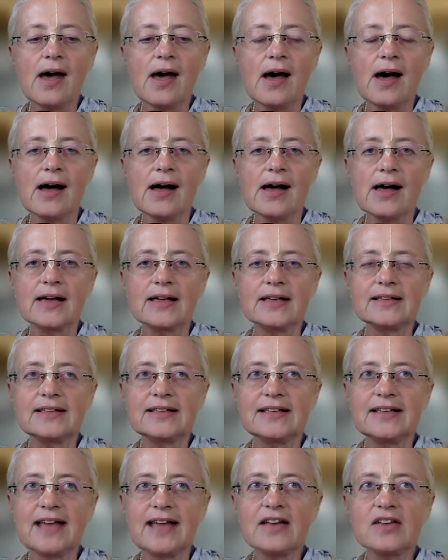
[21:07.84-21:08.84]

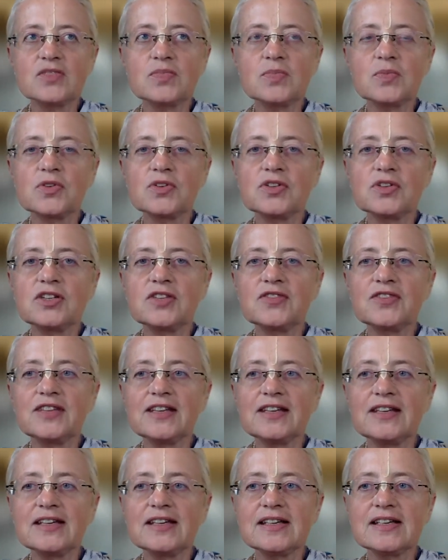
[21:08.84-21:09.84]
The next motive
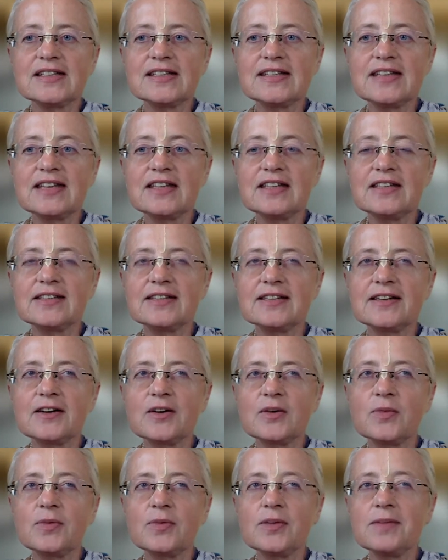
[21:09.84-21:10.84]
is
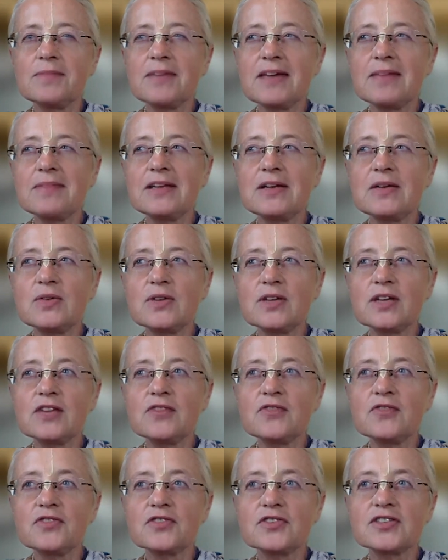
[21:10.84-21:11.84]
that we may be looking
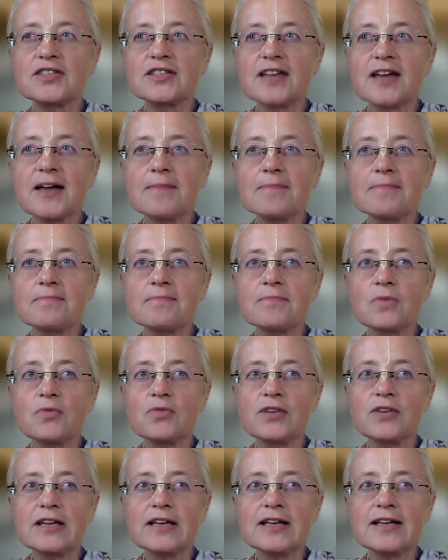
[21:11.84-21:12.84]
for some
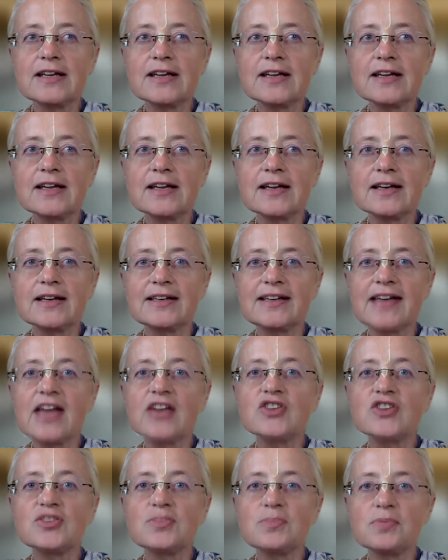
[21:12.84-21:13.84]
really
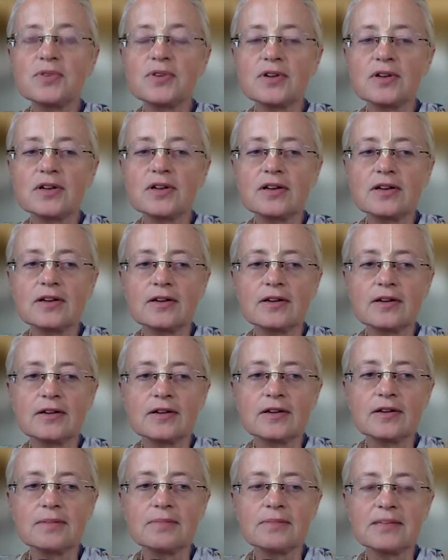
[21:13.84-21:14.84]
tangible
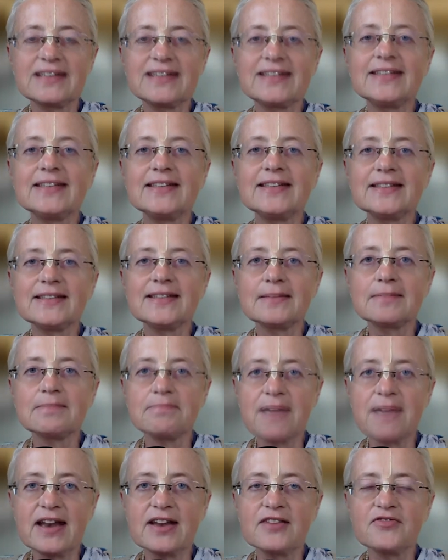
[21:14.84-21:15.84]
material
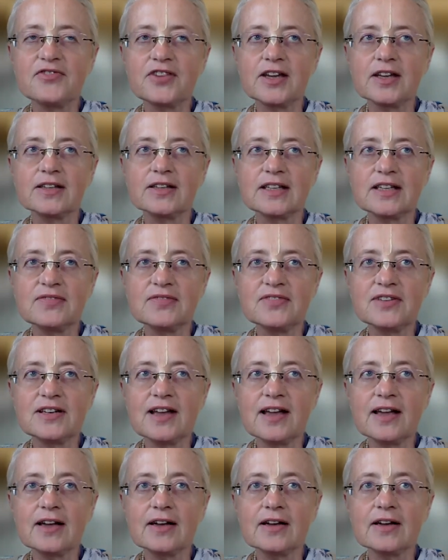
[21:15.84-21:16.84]
benefit, even
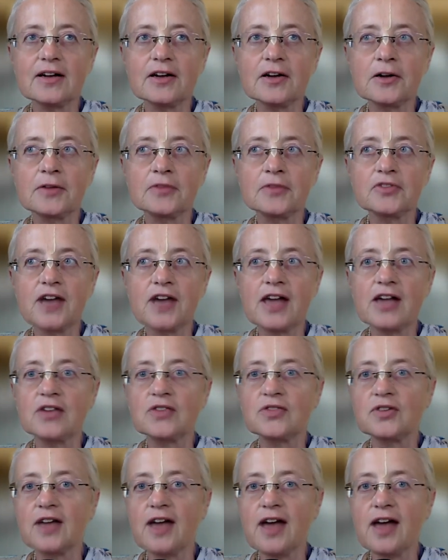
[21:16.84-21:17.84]
like trying
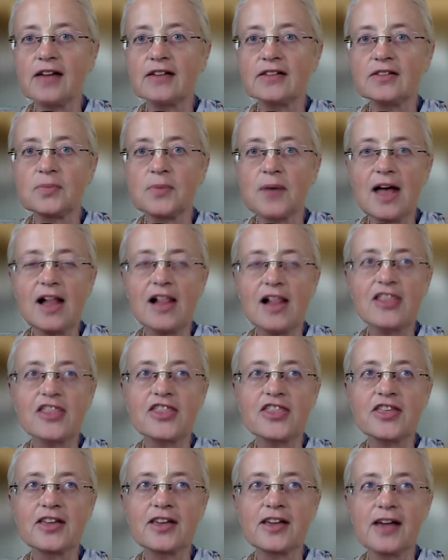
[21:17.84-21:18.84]
to get
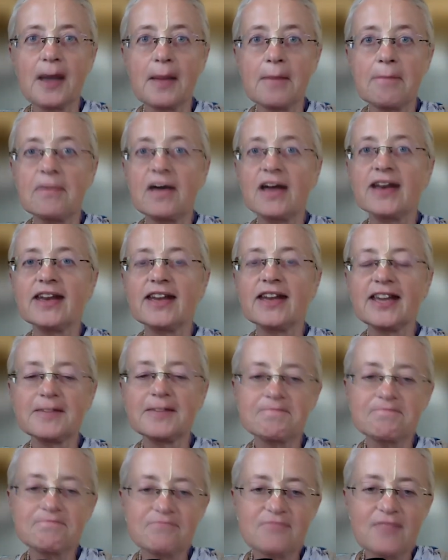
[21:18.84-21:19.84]
wealth, money,